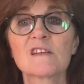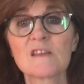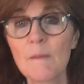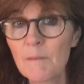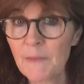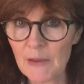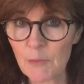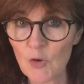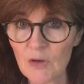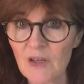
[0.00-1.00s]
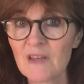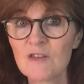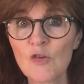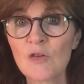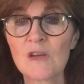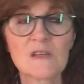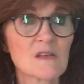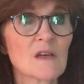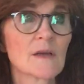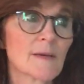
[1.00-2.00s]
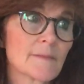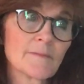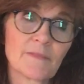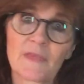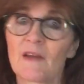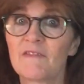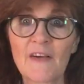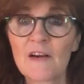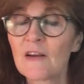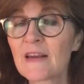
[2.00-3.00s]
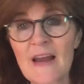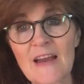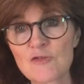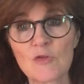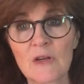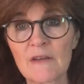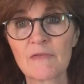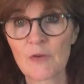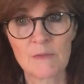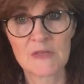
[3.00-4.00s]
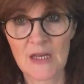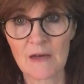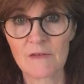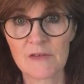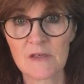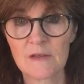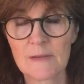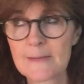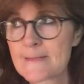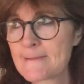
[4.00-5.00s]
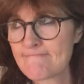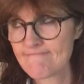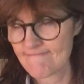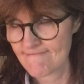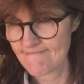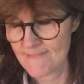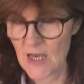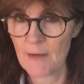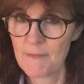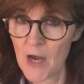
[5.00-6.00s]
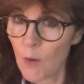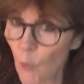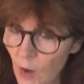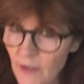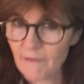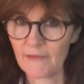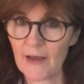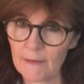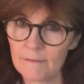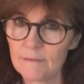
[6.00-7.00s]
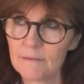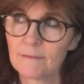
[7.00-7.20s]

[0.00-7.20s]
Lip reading: Now, some people can do this fairly naturally for themselves. I'm not one of them.